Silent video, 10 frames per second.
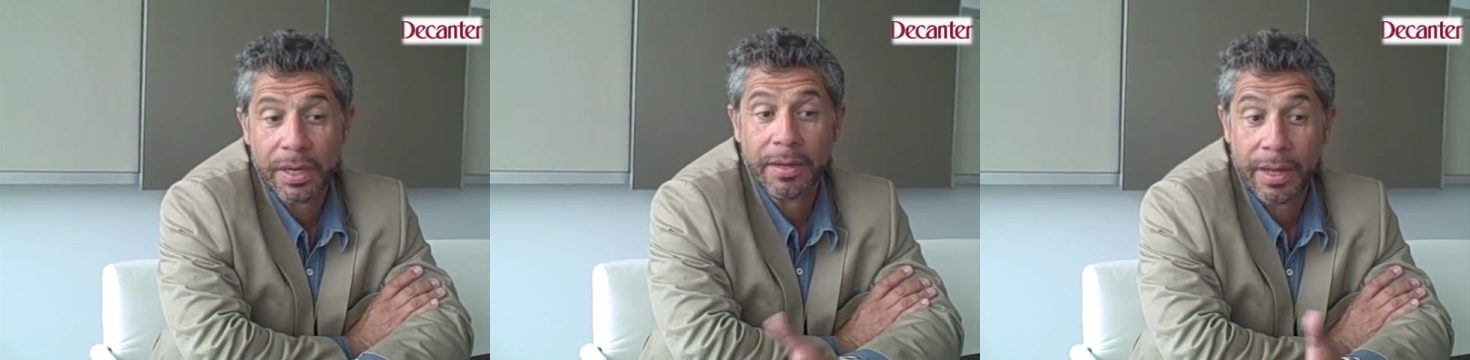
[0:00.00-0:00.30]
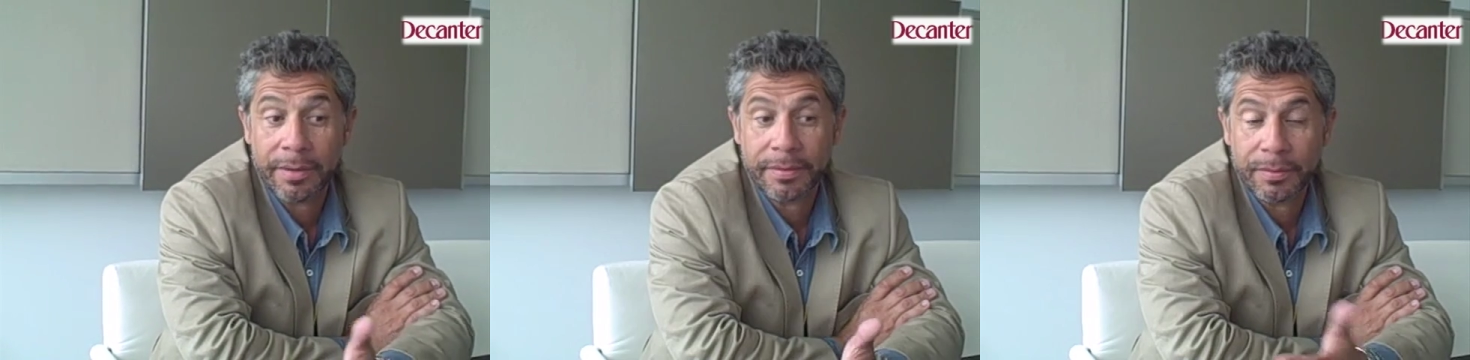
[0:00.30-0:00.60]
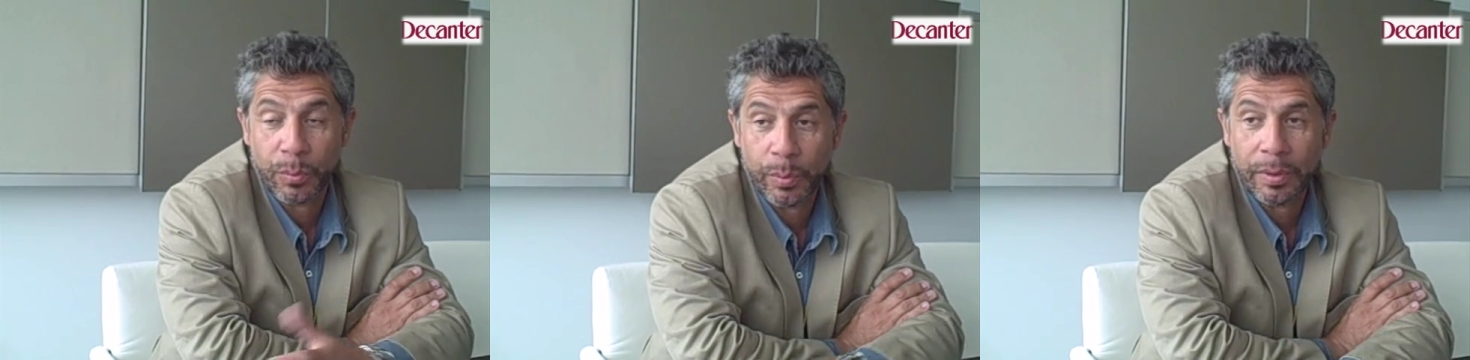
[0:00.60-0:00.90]

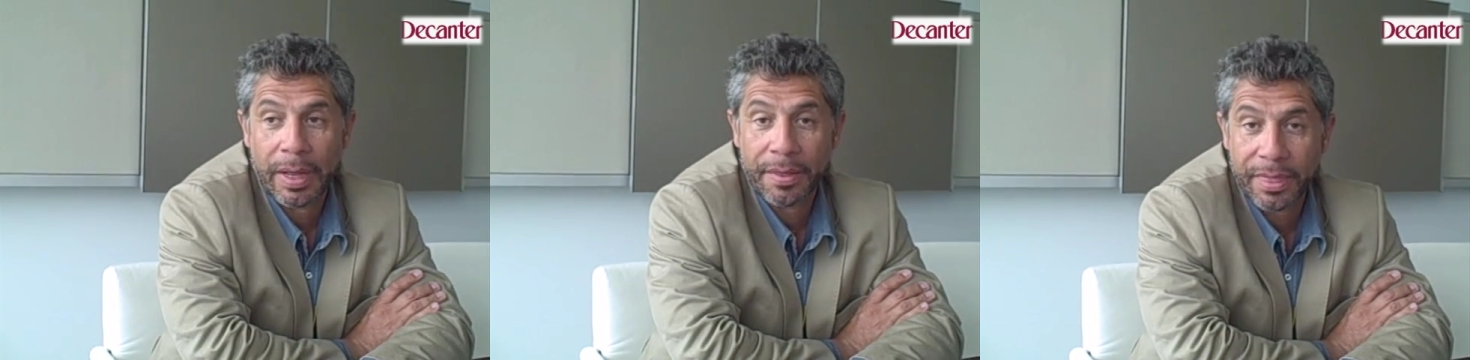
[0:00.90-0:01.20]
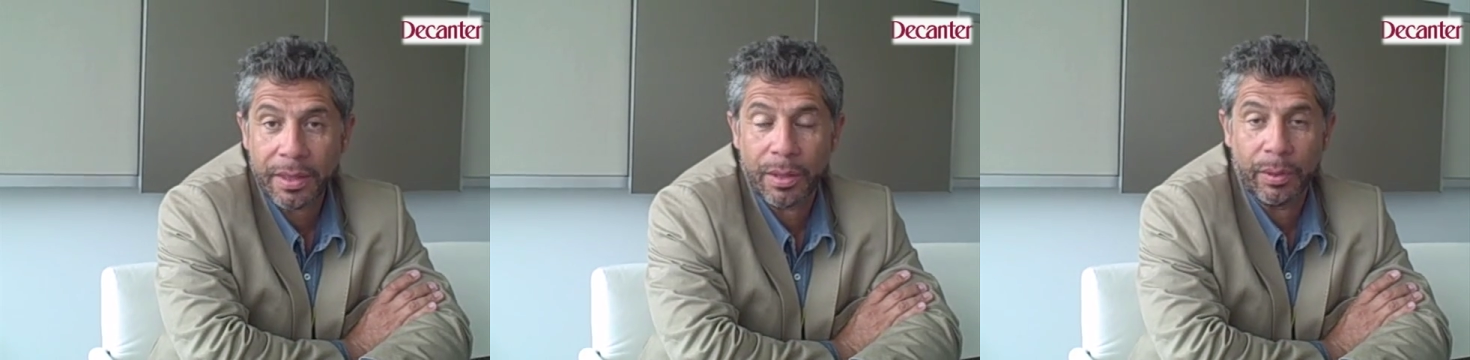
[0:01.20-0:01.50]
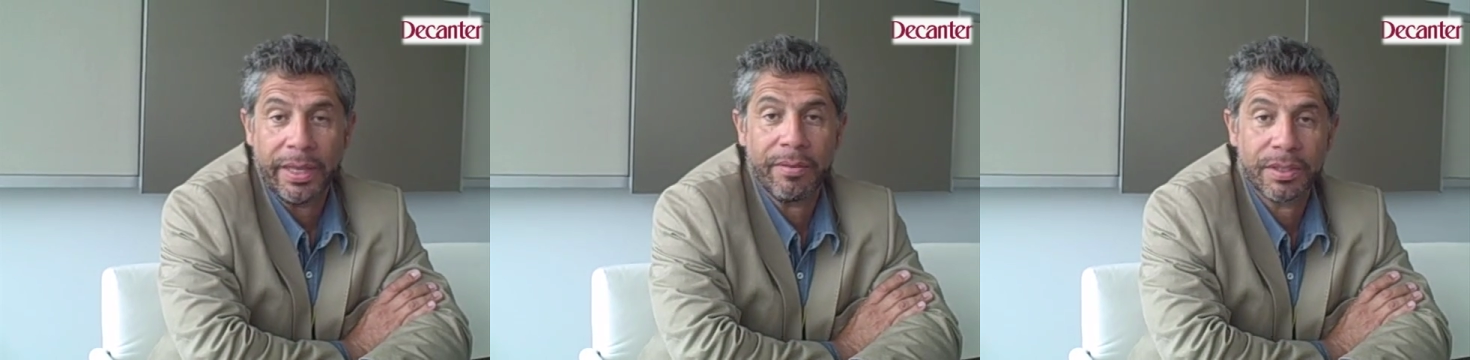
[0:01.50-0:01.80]
and I think they
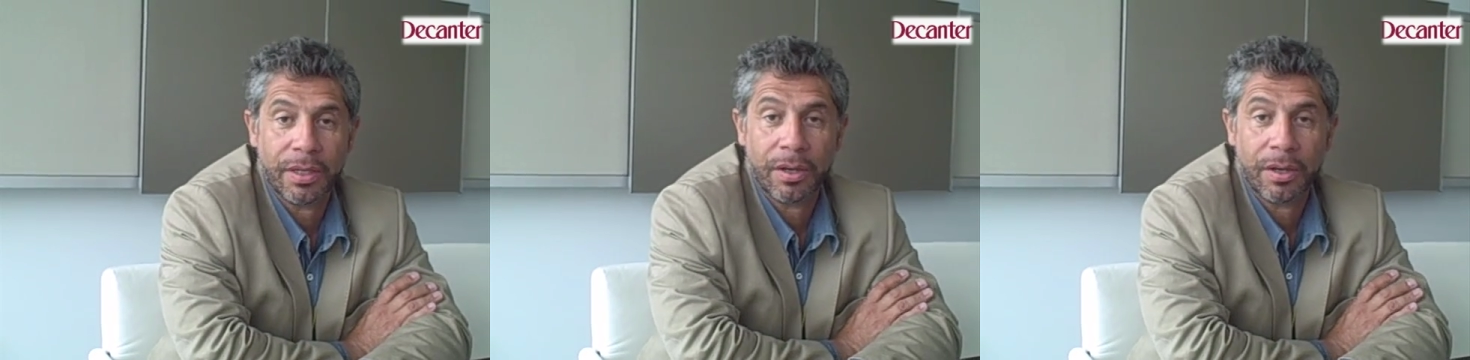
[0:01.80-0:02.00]
will give us